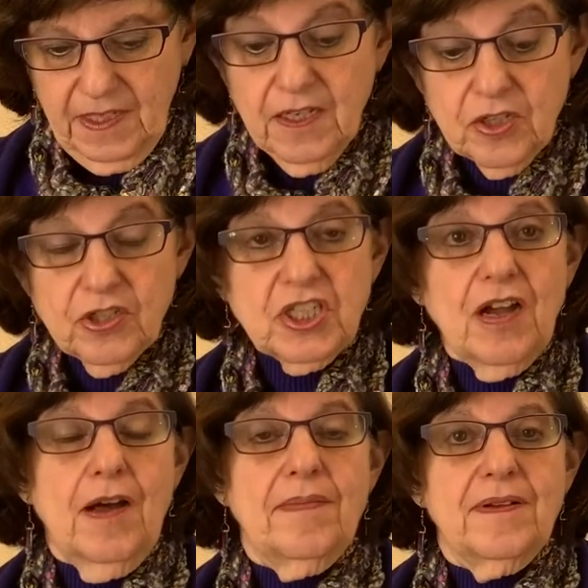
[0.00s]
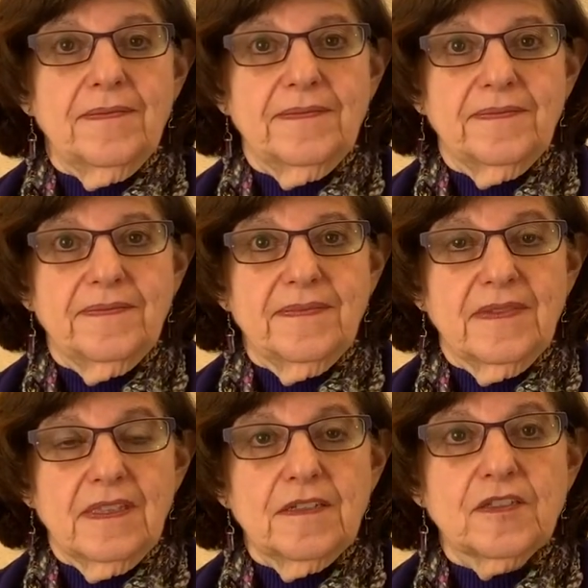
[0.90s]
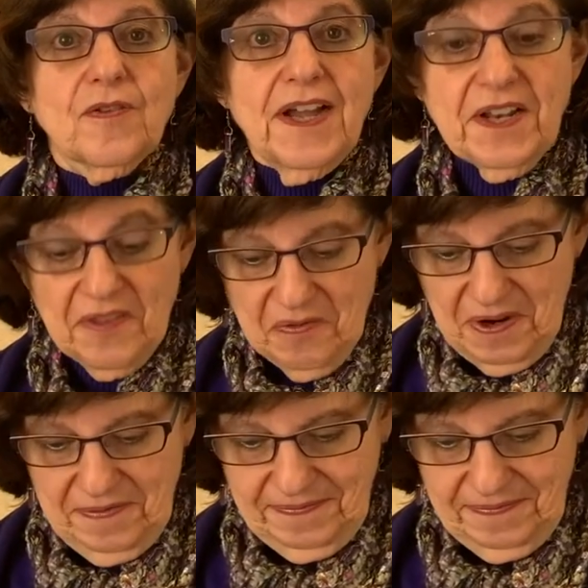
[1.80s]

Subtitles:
Good job. Let's try another one.